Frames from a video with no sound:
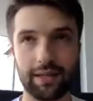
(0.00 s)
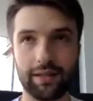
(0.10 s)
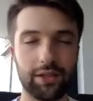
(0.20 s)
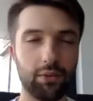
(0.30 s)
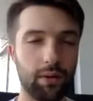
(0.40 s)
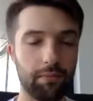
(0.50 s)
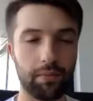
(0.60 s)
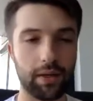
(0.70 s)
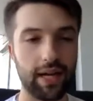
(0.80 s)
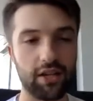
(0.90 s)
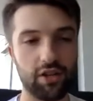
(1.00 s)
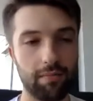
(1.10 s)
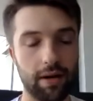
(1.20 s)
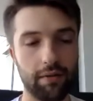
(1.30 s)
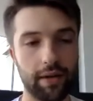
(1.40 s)
unless you want to put AJ
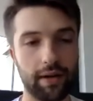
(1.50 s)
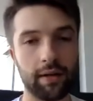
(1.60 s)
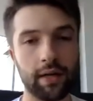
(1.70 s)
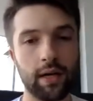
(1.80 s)
Brown there.